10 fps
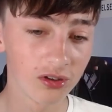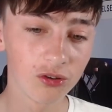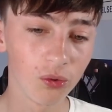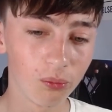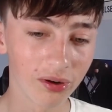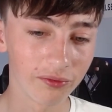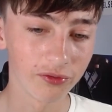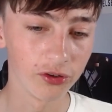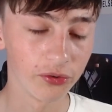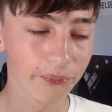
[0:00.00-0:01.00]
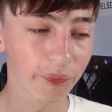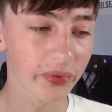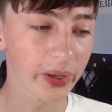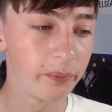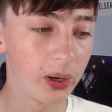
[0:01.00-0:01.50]
to Brentford.
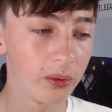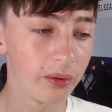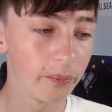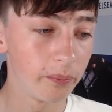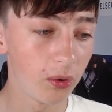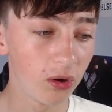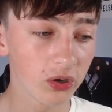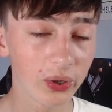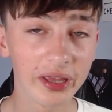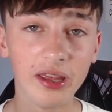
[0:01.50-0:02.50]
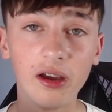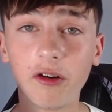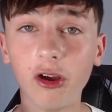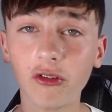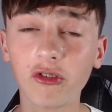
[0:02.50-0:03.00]
But Mark Guehi, I've
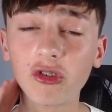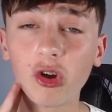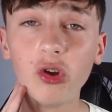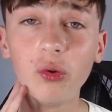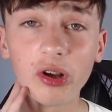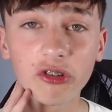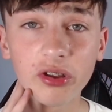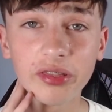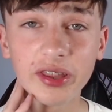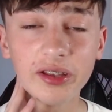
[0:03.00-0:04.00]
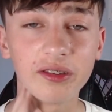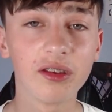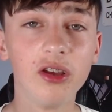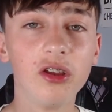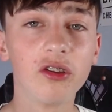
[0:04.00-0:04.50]
heard so
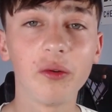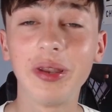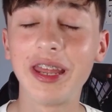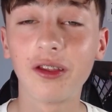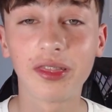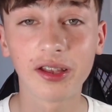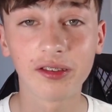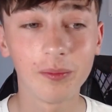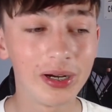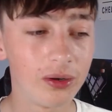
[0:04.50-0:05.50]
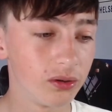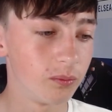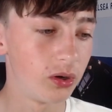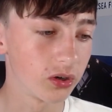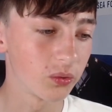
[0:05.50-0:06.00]
many good things about
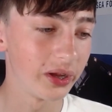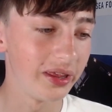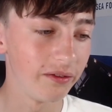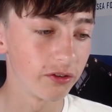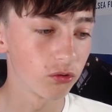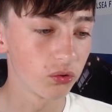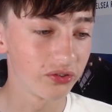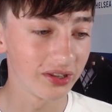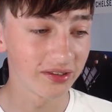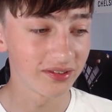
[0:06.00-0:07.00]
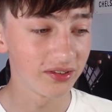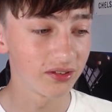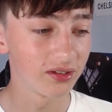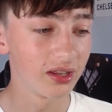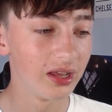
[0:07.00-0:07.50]
Mark Guehi for Swansea this
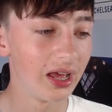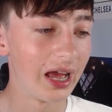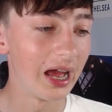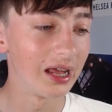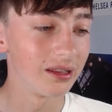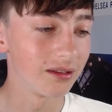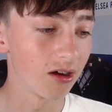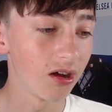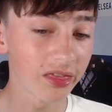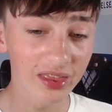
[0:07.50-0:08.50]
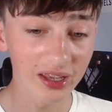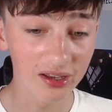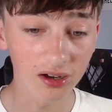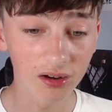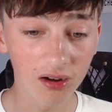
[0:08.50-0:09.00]
season. And I
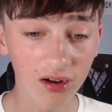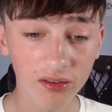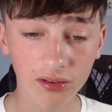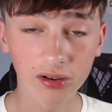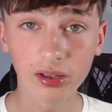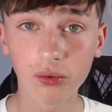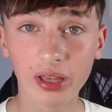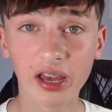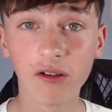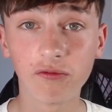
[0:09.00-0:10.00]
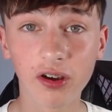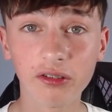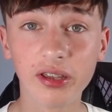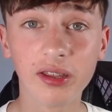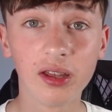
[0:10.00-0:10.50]
think either he'll get a
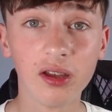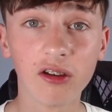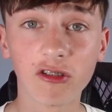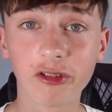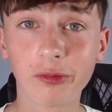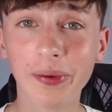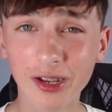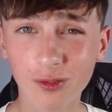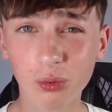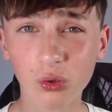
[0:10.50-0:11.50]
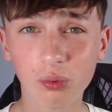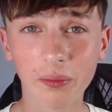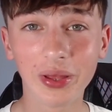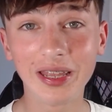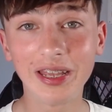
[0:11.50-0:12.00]
very respectable
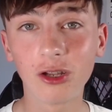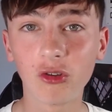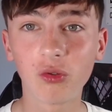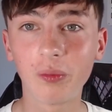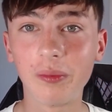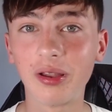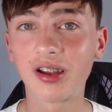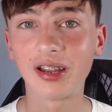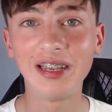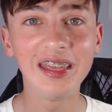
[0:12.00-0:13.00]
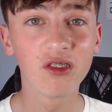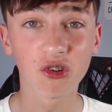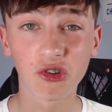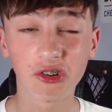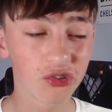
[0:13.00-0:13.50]
Premier League loan to maybe like a Leeds
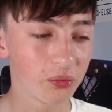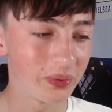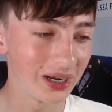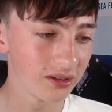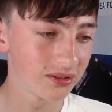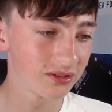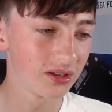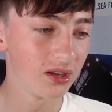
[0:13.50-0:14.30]
or a Crystal Palace,